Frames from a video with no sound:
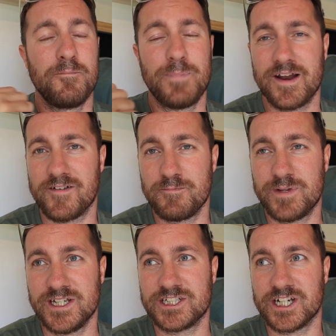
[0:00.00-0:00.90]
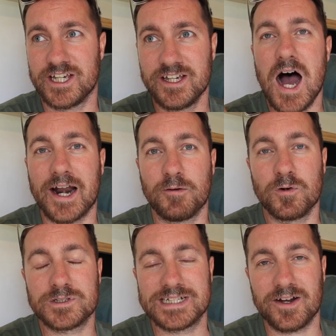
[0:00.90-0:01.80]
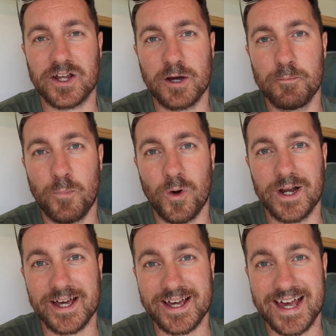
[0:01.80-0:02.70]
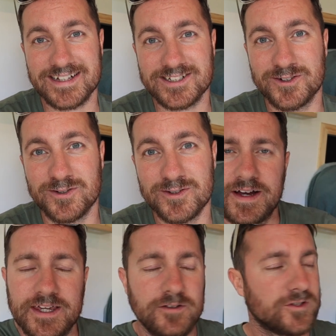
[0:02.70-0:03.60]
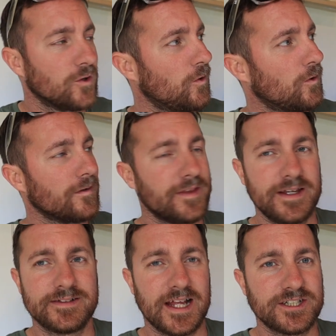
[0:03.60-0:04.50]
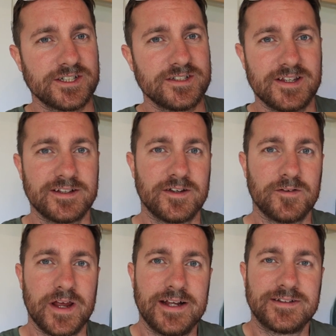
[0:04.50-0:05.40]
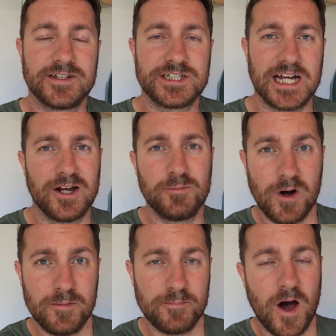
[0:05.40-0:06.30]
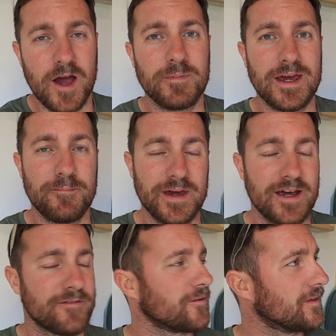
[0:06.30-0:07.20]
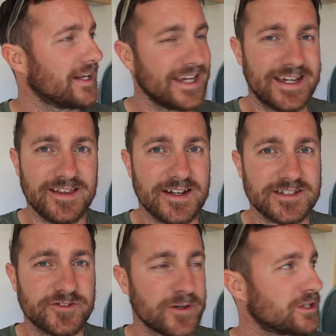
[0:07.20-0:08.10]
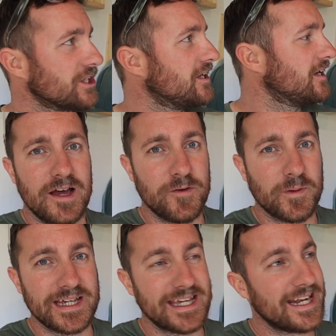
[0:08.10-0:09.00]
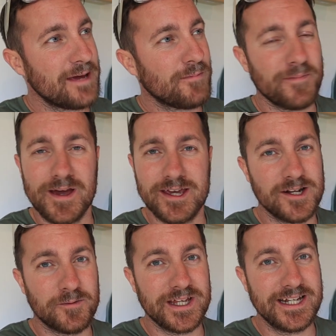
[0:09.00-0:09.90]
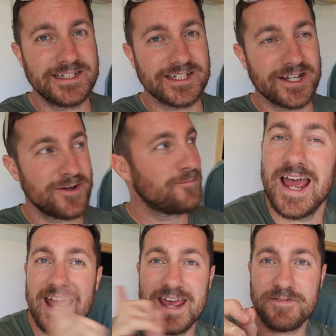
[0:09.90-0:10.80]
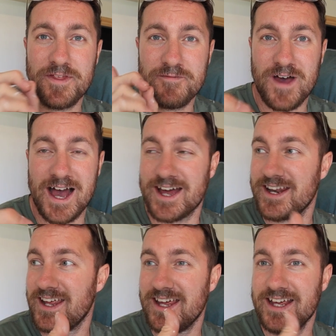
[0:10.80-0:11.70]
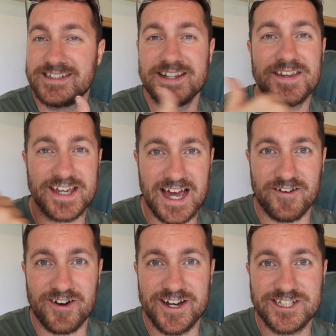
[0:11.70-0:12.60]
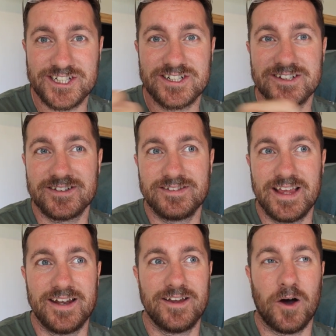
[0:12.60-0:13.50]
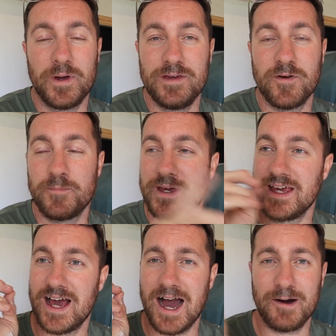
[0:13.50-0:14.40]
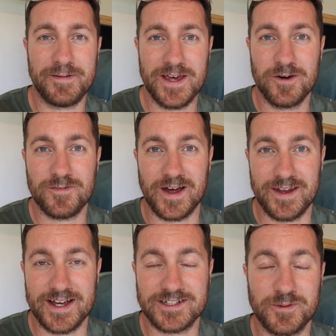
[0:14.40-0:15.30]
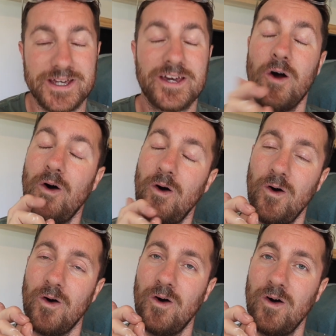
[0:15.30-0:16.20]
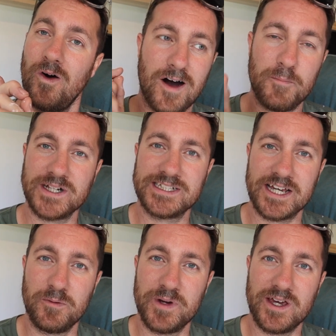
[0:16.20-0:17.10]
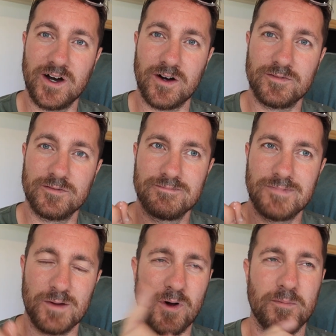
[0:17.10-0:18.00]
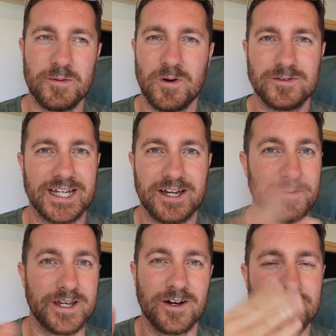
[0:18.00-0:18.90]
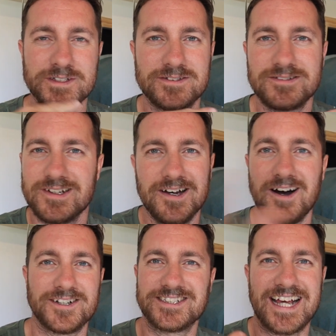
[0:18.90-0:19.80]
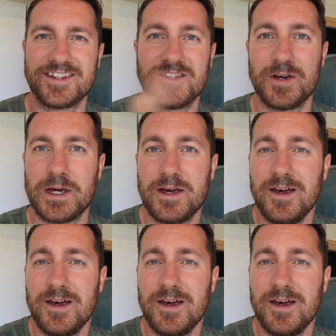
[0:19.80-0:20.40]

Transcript: better MPG, and it won't sound like I'm boiling a kettle. Thank you to all of these legends that donated to the channel by buying me a beer through the link in the description. If you want to get your name up there, you know what you need to do. If the van is in the garage, then I'll either be out in the old van next week, or I might take a week off. I probably won't take a week off, I just can't do it.